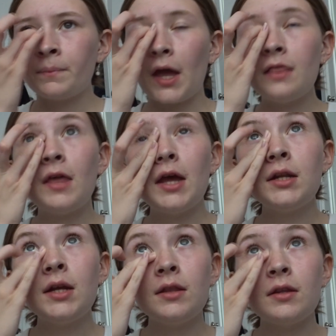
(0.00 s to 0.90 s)
And
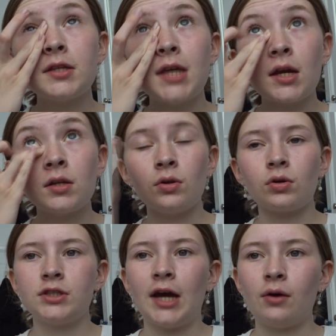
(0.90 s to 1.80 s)
then in the 2nd
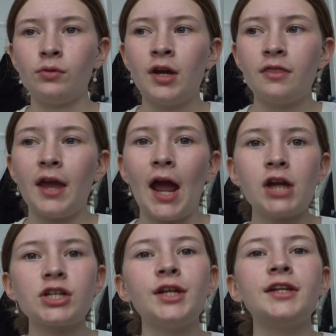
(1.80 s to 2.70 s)
lockdown, they
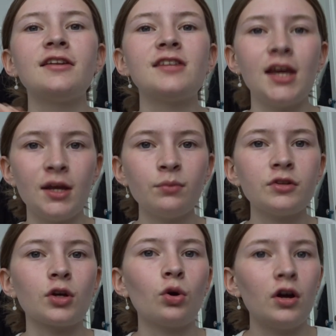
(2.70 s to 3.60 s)
actually did
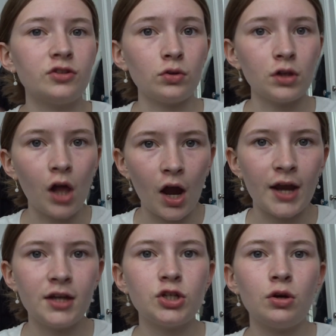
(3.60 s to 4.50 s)
Teams and got us
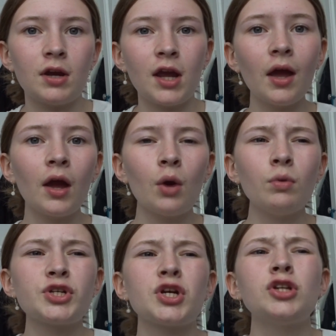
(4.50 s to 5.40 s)
online doing it,
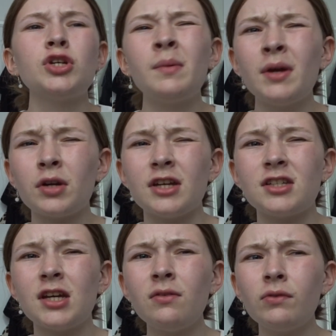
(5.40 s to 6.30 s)
which, to be
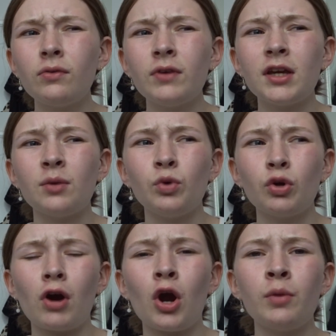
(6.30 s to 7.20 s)
honest, if you're thinking
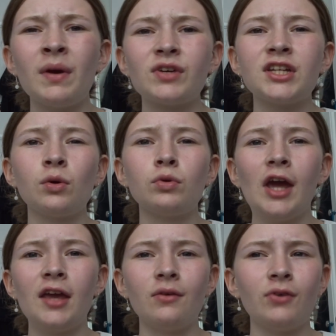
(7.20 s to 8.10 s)
you're at home every single
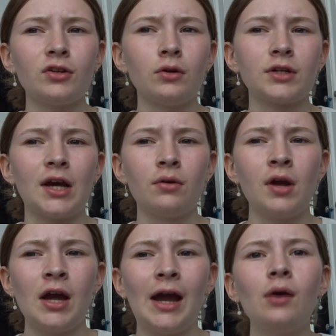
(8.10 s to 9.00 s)
day in the 1st lockdown,
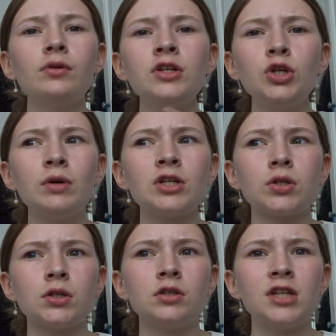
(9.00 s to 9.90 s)
how didn't you
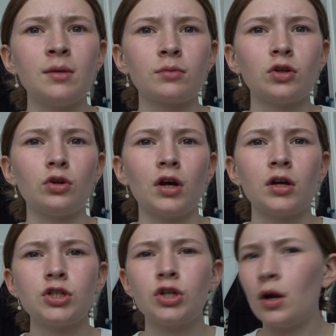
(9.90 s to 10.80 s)
introduce Teams sooner?
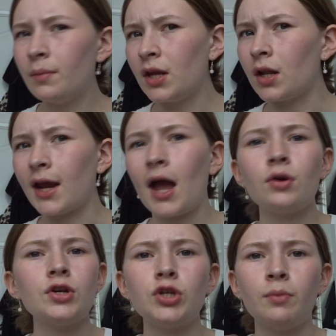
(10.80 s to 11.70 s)
Do you know what I mean? Like,
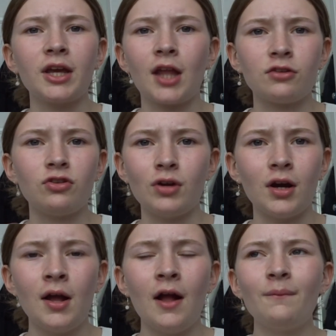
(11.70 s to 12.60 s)
how didn't you make that
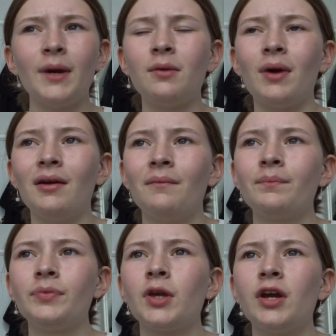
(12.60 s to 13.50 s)
sooner? But anyway,
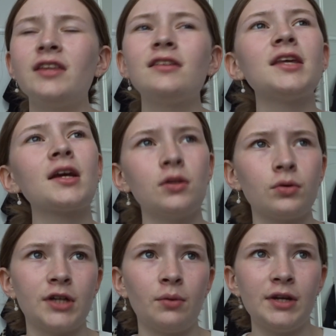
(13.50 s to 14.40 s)
in the 2nd
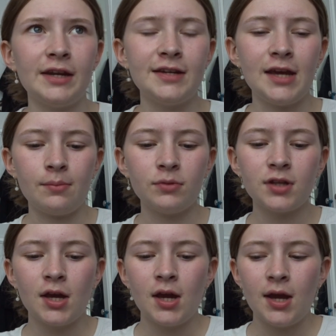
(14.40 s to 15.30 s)
lockdown, we did Teams.